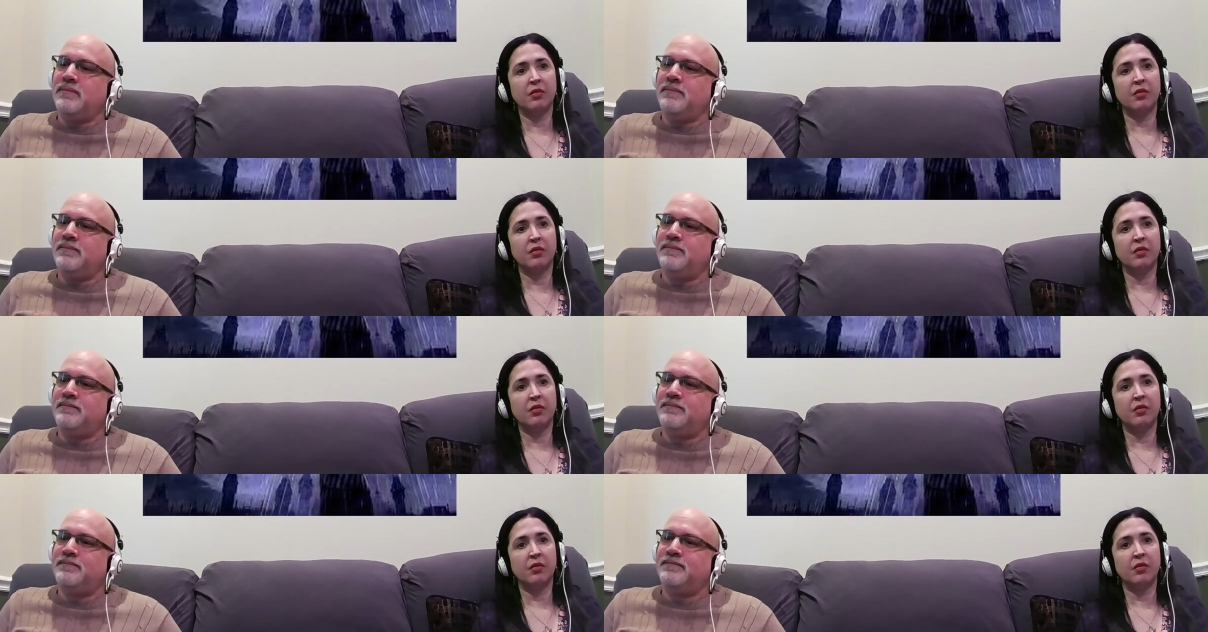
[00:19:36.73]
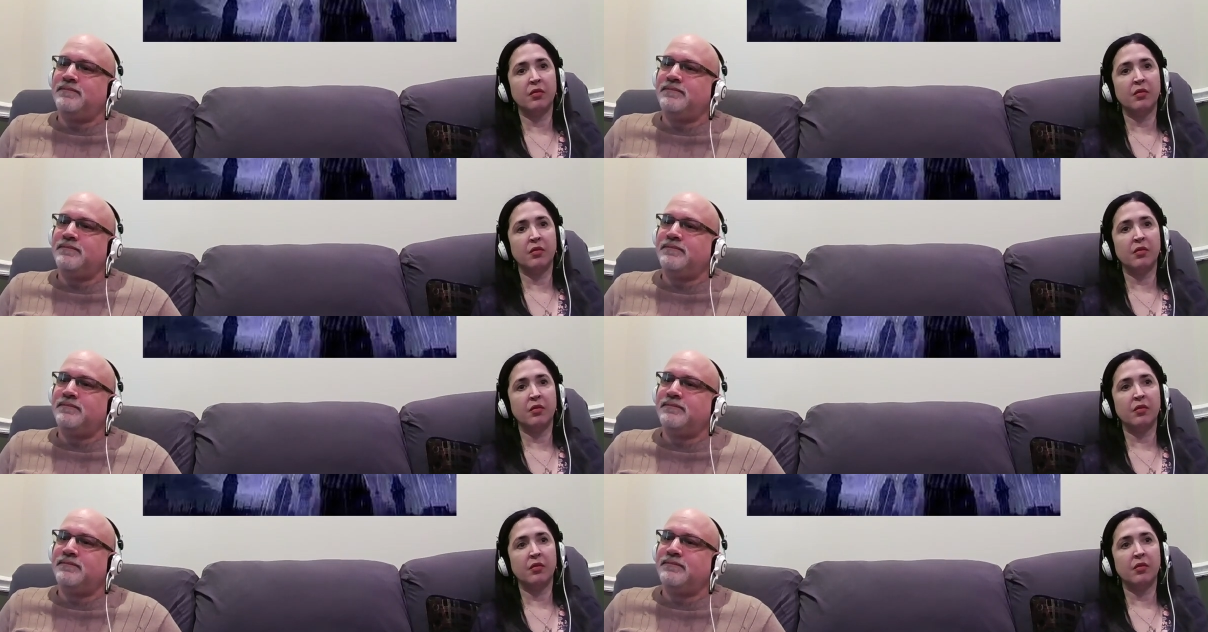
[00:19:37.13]

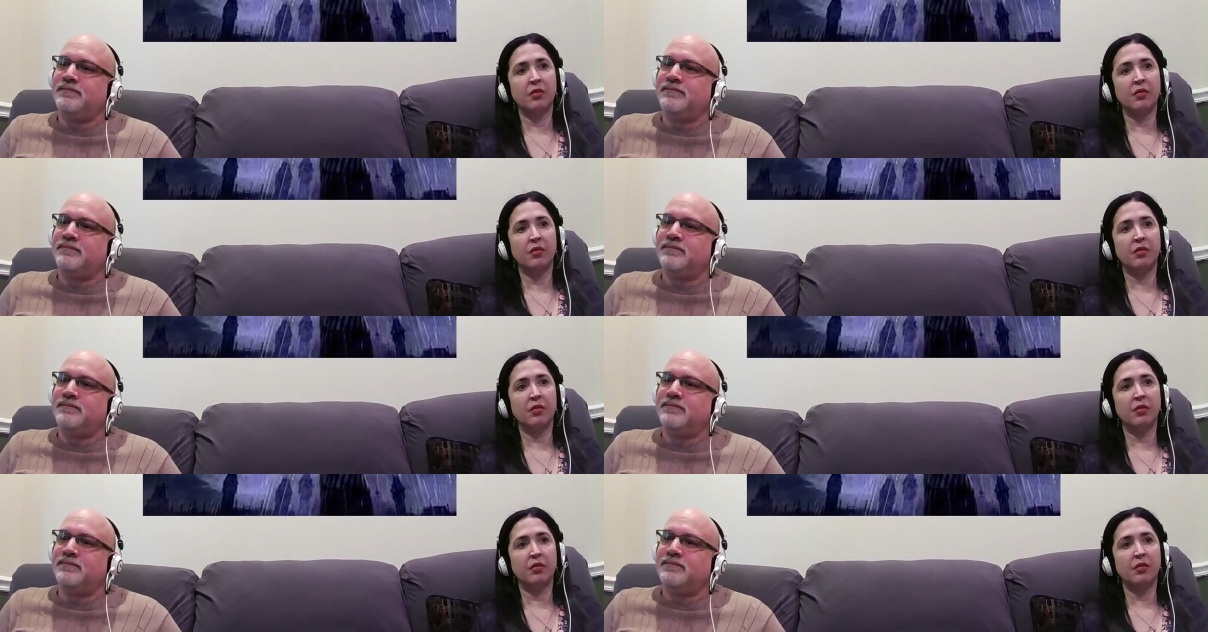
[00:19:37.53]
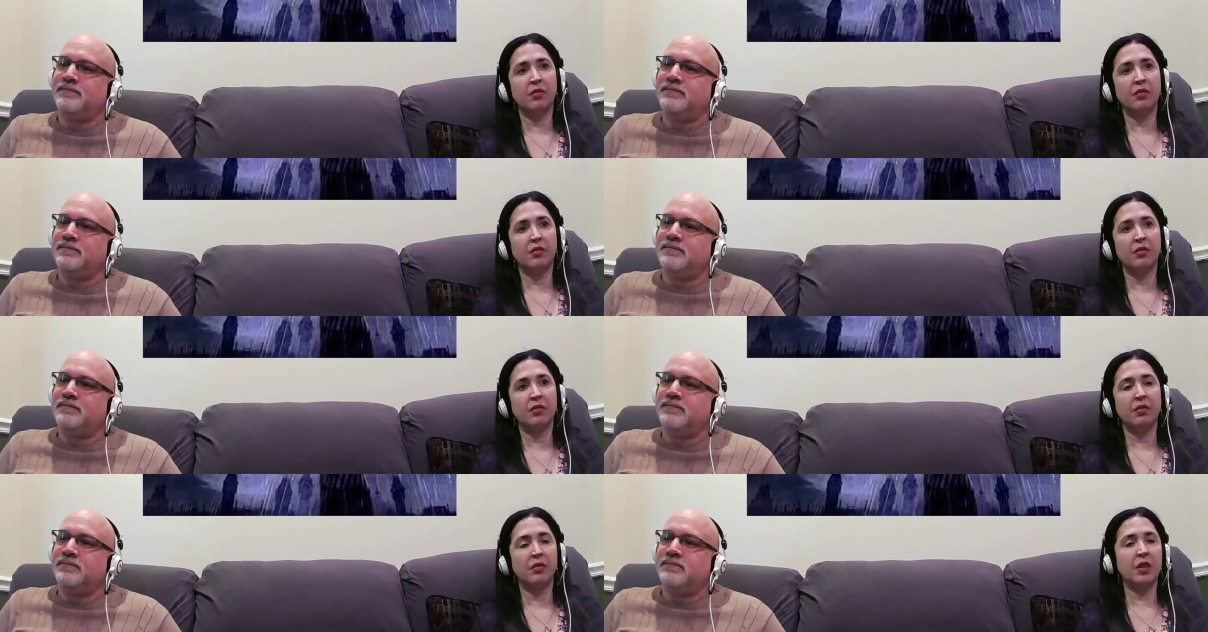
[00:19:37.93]

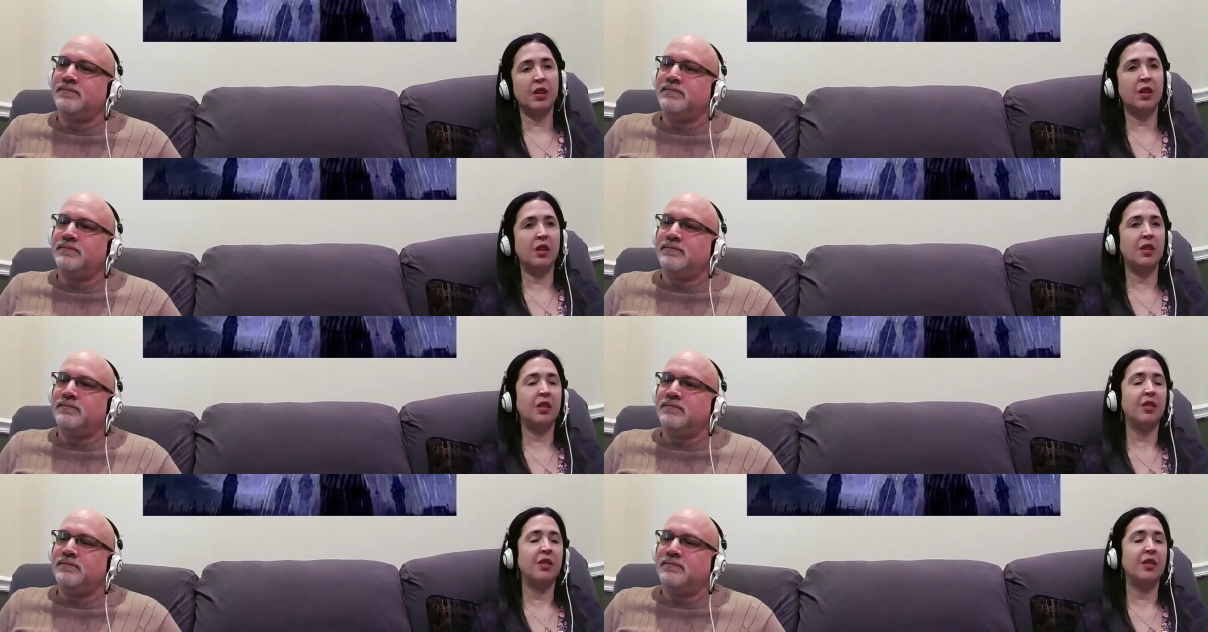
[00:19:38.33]
[no speech]